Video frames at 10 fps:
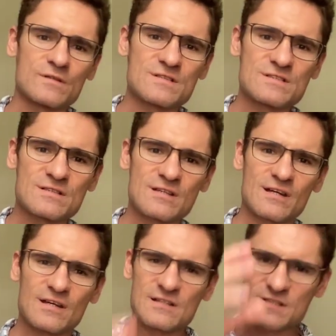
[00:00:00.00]
It's
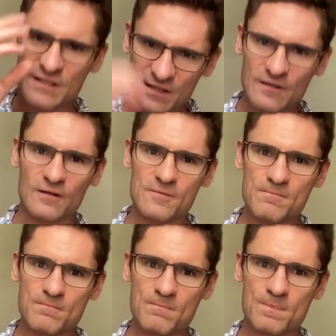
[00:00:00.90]
here.
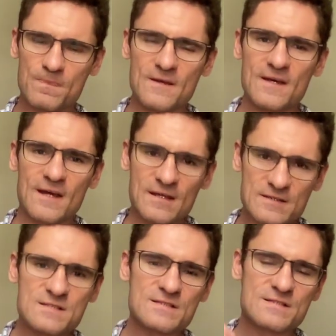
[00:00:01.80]
And
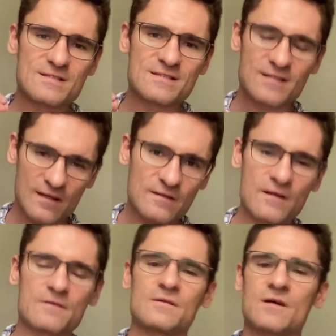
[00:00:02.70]
this is yet
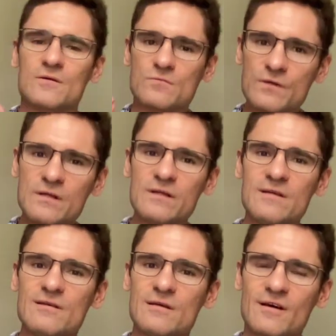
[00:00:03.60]
another
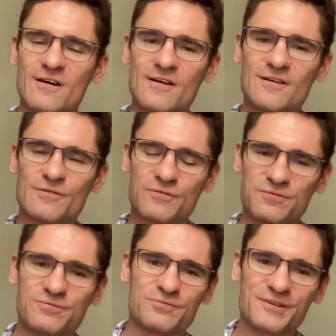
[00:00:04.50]
really,
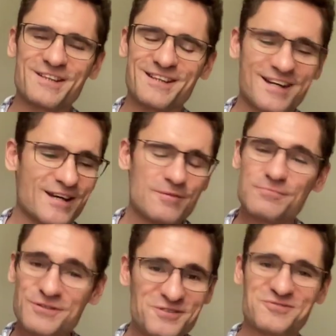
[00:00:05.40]
really
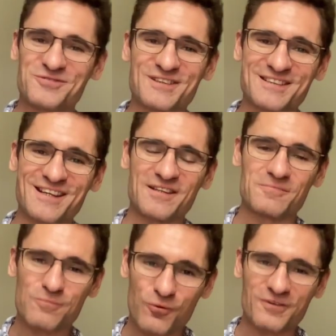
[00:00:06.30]
beautiful and
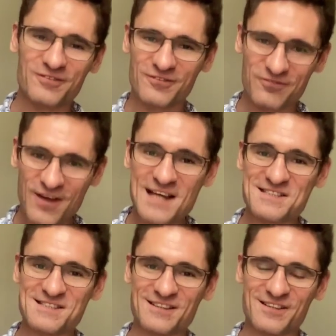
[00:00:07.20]
important
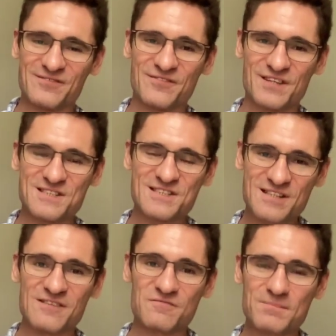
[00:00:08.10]
facet of this
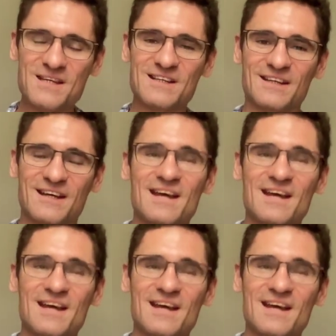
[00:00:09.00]
state of being.